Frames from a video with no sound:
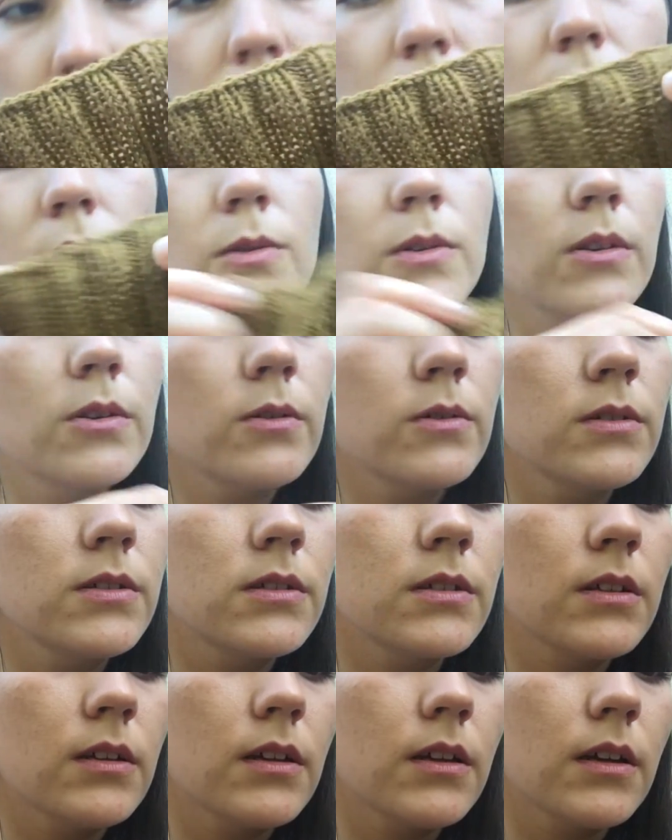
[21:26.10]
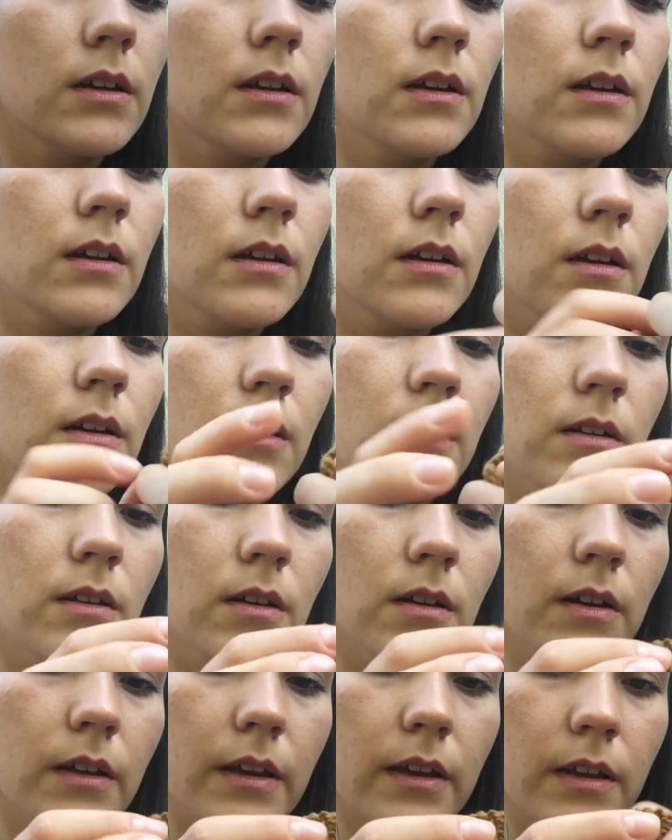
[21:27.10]
So it looks
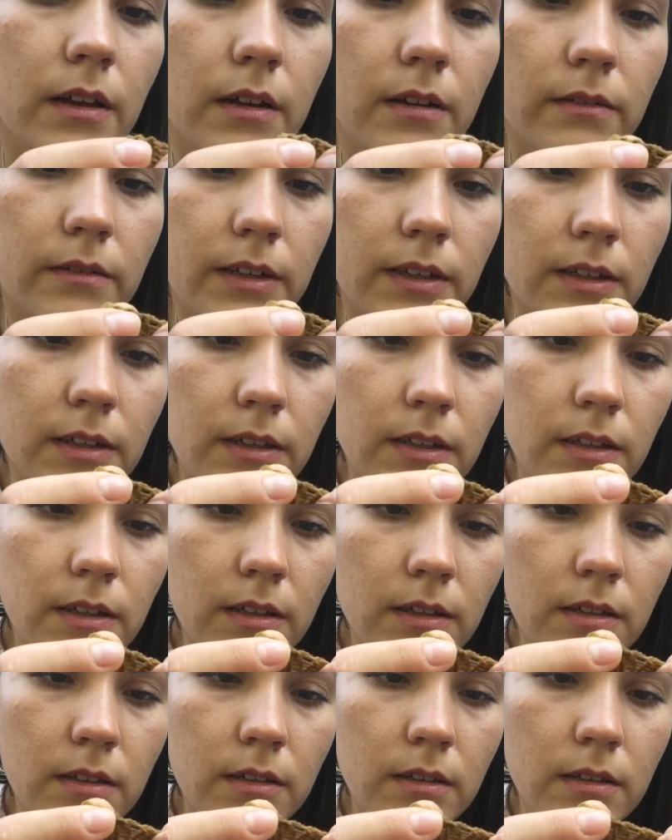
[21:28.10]
really,